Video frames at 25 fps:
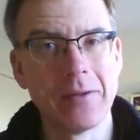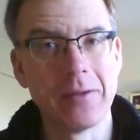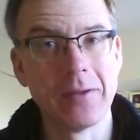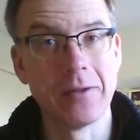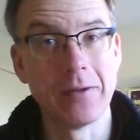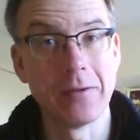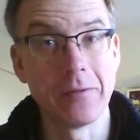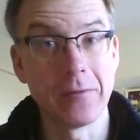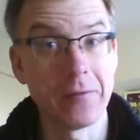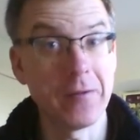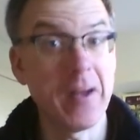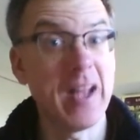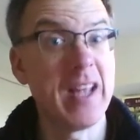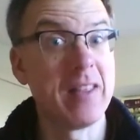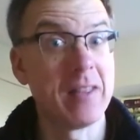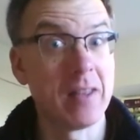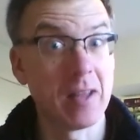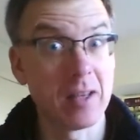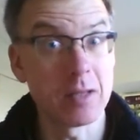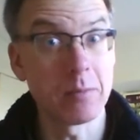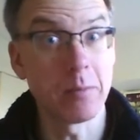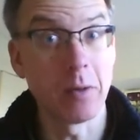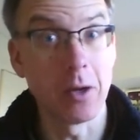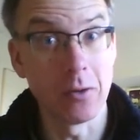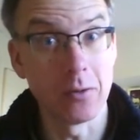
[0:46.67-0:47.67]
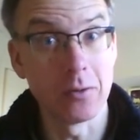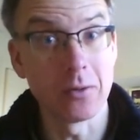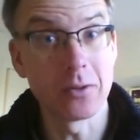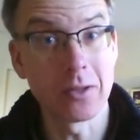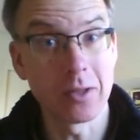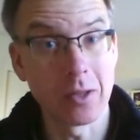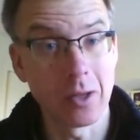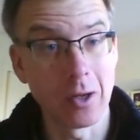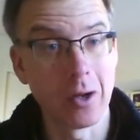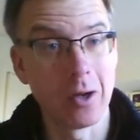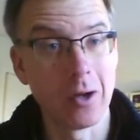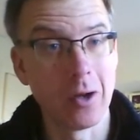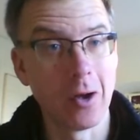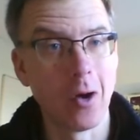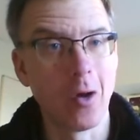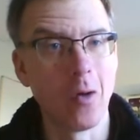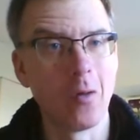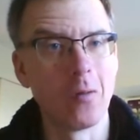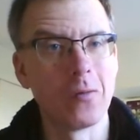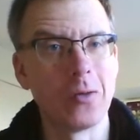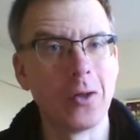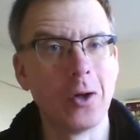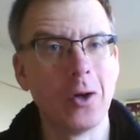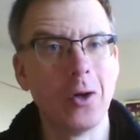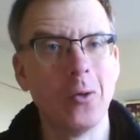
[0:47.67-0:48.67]
faith, I suppose,
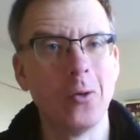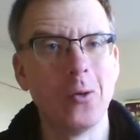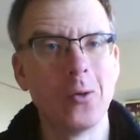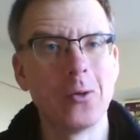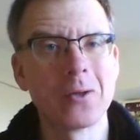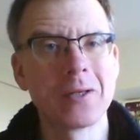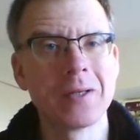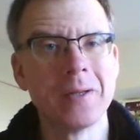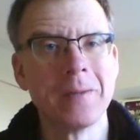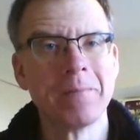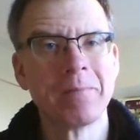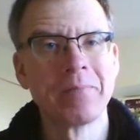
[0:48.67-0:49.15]
of the Lord,